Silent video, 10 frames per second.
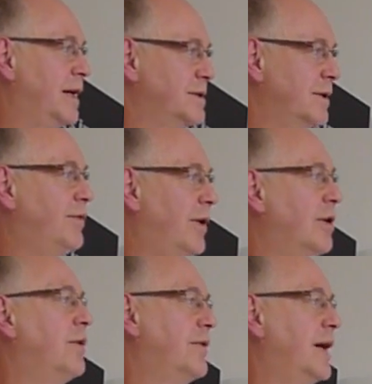It's not far
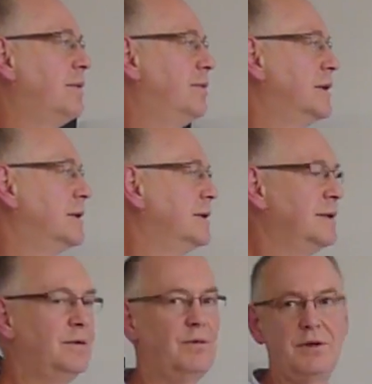off that, but
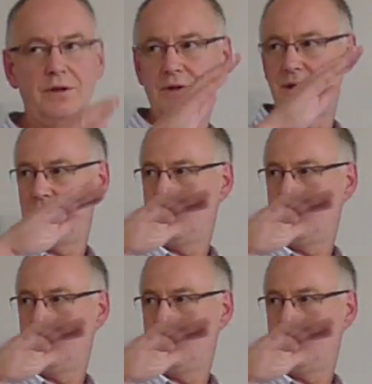what you'll see